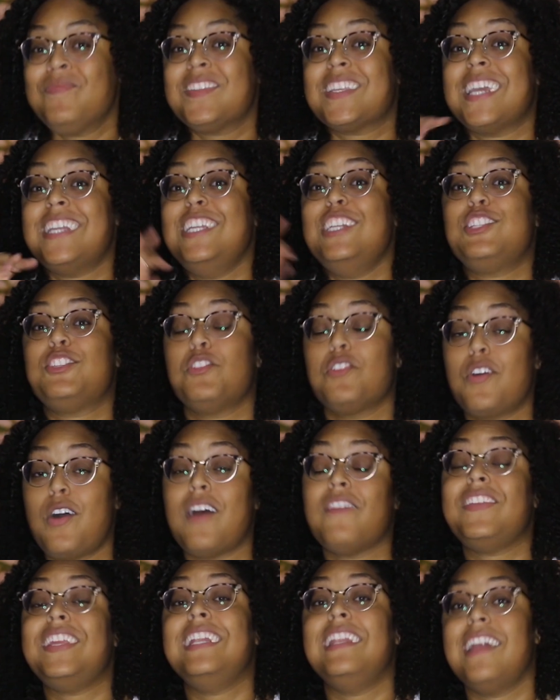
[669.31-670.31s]
and he took
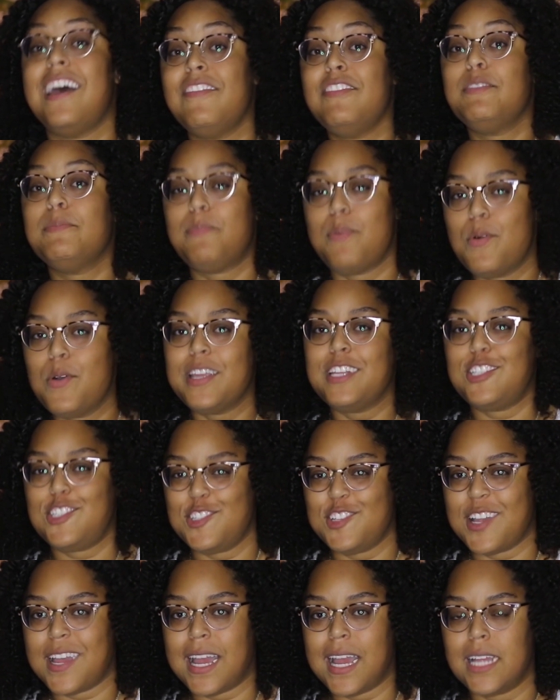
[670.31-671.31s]
off 11 points,
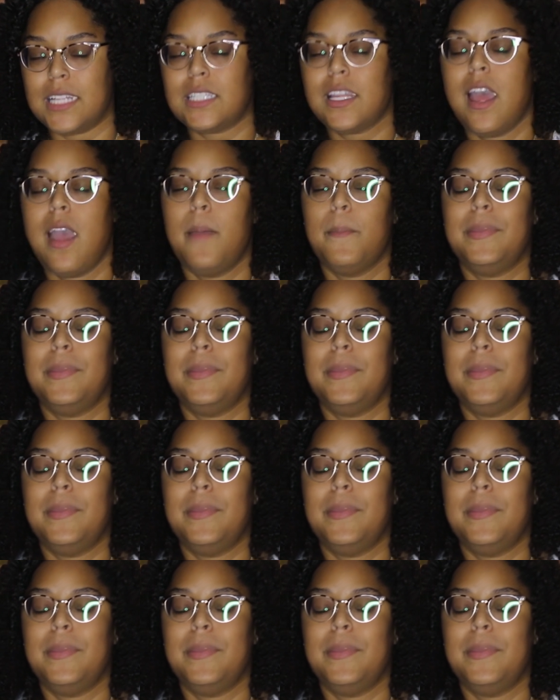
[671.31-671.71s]
you guys,